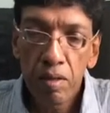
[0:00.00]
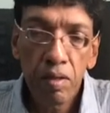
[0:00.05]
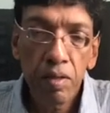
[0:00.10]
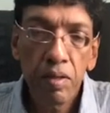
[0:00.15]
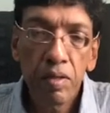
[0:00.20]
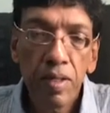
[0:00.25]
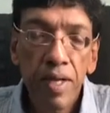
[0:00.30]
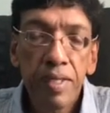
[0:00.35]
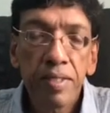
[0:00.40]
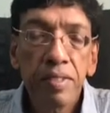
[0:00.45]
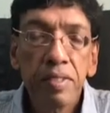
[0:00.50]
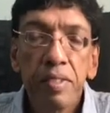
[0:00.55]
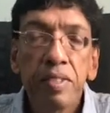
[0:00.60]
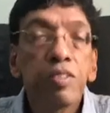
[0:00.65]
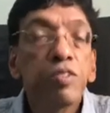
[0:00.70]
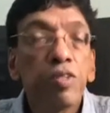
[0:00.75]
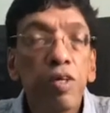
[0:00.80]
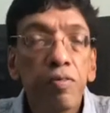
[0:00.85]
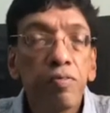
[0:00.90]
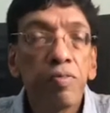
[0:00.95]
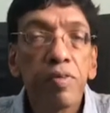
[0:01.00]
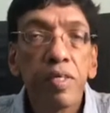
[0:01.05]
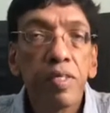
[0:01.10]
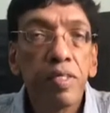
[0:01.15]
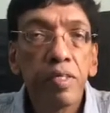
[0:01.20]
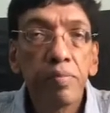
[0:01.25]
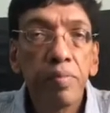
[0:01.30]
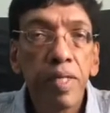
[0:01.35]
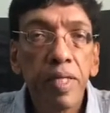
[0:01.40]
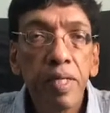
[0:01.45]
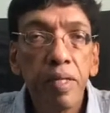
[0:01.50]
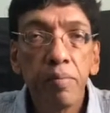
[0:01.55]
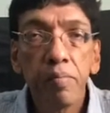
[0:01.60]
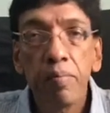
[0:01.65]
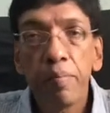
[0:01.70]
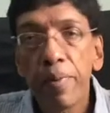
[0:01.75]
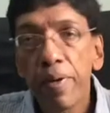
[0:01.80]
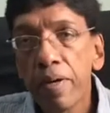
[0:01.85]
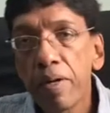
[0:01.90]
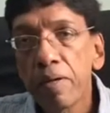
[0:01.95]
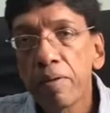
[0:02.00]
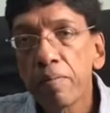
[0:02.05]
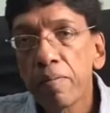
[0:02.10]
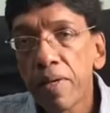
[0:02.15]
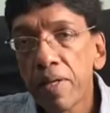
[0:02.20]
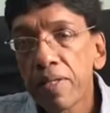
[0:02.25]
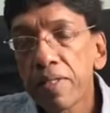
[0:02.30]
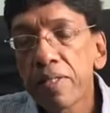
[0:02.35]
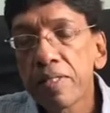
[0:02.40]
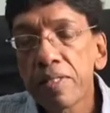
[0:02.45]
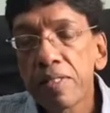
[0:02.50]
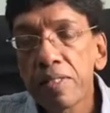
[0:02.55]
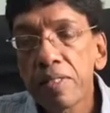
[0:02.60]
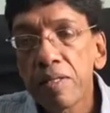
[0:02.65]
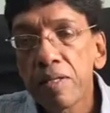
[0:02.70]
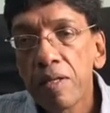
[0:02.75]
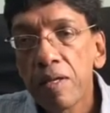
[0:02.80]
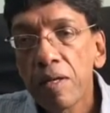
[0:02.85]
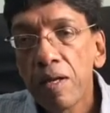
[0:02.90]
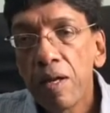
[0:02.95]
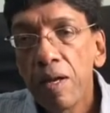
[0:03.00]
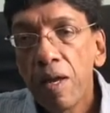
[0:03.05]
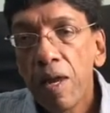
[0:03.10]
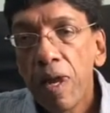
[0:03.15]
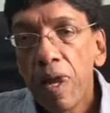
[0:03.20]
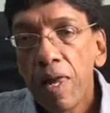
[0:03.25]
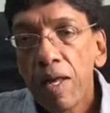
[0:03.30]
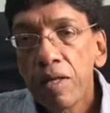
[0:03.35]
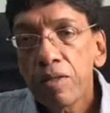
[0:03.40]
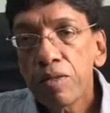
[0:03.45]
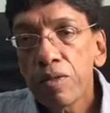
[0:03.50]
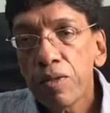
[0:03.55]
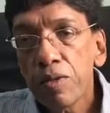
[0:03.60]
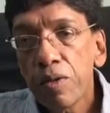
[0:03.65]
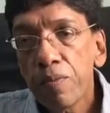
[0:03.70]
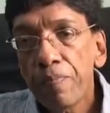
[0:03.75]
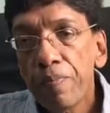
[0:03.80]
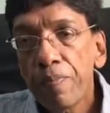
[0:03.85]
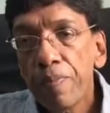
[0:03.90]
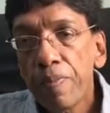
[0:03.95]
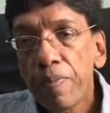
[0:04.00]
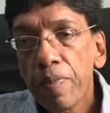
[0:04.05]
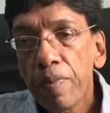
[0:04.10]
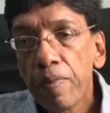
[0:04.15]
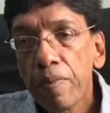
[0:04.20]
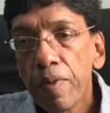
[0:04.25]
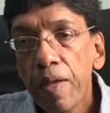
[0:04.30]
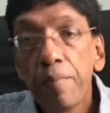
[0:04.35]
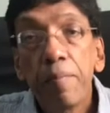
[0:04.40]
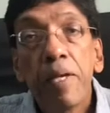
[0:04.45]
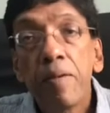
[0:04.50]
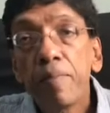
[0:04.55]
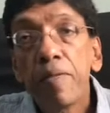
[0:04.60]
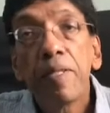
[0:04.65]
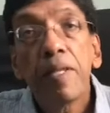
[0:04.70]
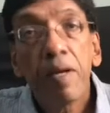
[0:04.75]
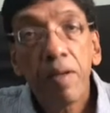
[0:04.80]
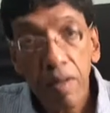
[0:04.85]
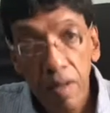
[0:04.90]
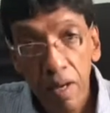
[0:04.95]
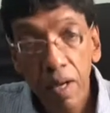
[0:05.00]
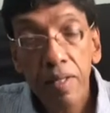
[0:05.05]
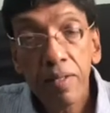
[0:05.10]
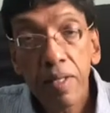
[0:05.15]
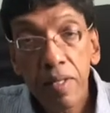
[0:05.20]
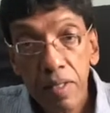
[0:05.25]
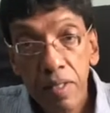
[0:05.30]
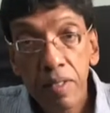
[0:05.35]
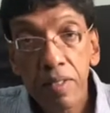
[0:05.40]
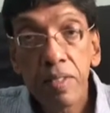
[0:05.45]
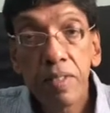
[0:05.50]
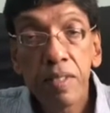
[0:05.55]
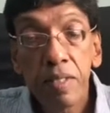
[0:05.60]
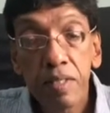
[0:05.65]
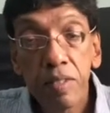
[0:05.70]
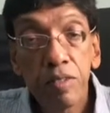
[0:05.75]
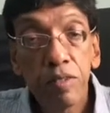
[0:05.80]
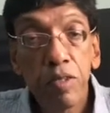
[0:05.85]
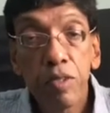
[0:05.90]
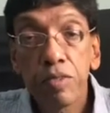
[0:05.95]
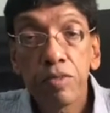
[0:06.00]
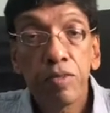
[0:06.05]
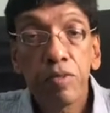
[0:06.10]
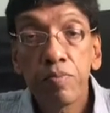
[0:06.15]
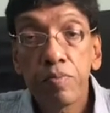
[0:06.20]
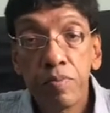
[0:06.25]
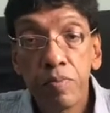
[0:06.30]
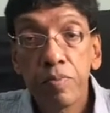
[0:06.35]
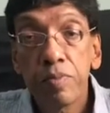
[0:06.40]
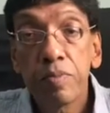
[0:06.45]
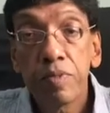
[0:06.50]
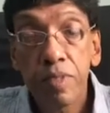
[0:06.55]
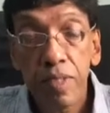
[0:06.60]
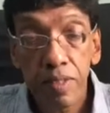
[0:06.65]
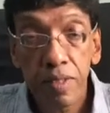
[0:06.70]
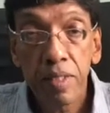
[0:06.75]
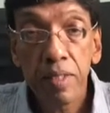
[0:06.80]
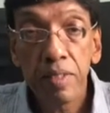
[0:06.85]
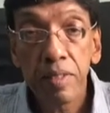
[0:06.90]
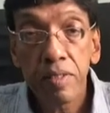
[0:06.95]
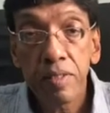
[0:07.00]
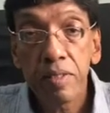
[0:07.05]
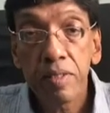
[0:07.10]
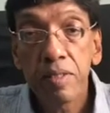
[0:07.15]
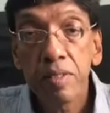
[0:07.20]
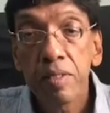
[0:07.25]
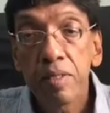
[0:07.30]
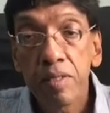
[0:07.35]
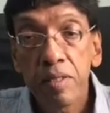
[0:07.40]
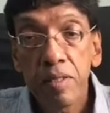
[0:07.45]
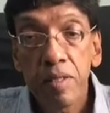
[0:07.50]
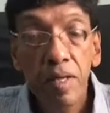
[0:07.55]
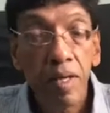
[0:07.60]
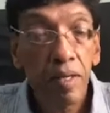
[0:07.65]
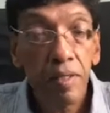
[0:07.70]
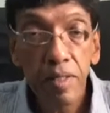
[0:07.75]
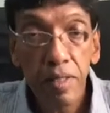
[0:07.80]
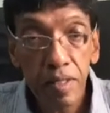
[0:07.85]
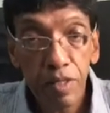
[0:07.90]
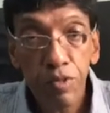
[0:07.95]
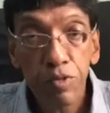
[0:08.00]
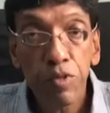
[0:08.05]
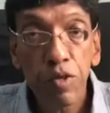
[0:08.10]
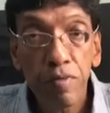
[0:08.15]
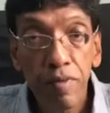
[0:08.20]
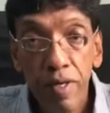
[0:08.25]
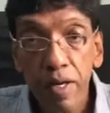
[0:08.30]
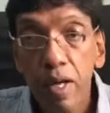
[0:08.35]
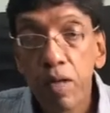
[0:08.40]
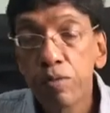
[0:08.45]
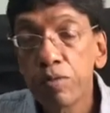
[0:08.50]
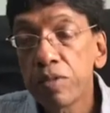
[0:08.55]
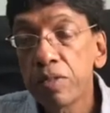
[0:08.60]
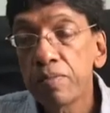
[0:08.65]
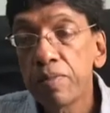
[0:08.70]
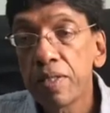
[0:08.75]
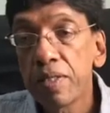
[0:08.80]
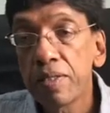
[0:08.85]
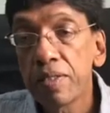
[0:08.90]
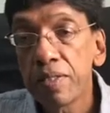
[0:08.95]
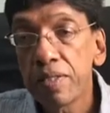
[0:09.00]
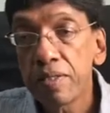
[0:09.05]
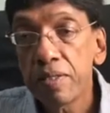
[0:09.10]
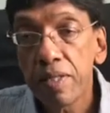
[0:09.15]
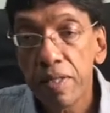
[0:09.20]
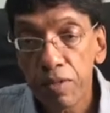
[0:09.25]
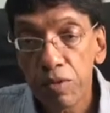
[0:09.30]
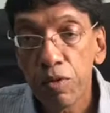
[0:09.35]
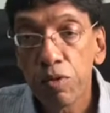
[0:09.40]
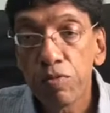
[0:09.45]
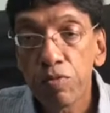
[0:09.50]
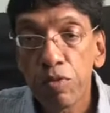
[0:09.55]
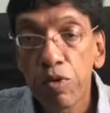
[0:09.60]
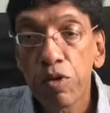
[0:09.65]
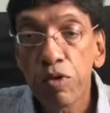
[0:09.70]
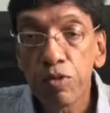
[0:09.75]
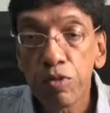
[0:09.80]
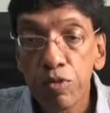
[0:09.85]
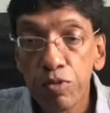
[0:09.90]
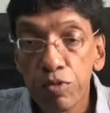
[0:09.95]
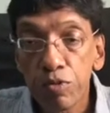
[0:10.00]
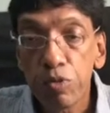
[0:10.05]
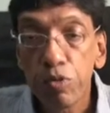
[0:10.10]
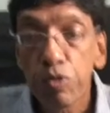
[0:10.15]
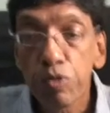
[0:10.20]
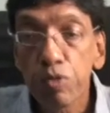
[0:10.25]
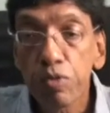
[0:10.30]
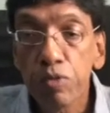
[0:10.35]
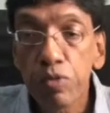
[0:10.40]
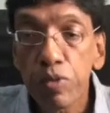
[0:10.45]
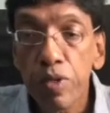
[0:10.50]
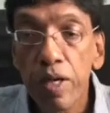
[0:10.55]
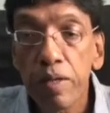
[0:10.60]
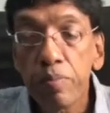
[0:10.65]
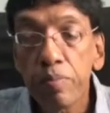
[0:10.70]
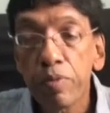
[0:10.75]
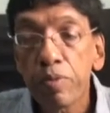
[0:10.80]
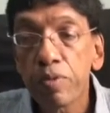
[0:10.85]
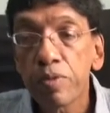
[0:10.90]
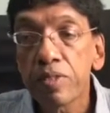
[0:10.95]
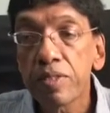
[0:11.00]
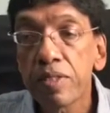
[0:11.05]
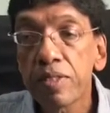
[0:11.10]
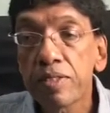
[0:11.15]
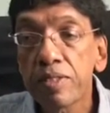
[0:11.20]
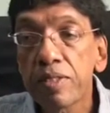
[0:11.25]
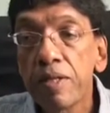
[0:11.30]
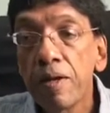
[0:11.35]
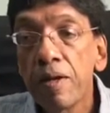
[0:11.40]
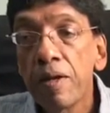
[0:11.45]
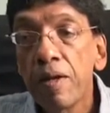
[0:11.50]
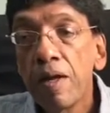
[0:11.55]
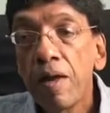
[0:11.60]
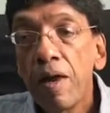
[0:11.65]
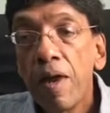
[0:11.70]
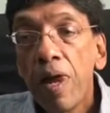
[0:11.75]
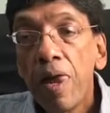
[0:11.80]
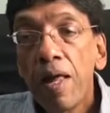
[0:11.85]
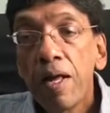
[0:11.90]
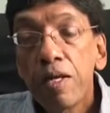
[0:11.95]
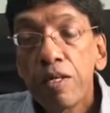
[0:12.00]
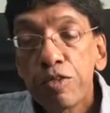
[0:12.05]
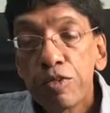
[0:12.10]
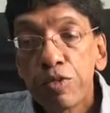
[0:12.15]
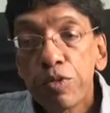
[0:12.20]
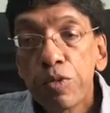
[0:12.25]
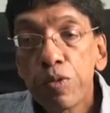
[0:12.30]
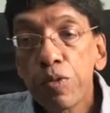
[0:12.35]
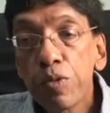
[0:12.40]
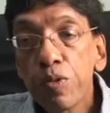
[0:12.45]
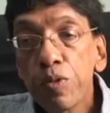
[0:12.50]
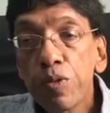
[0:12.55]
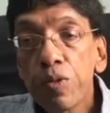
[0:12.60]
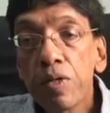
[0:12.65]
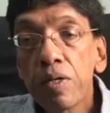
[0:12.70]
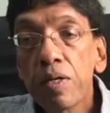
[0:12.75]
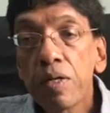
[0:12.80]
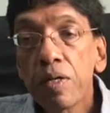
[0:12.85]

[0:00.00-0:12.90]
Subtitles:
national sovereignty being impaired by this. So maybe there are other concerns also, such as the issue of accountability. They don't want to go through that process. So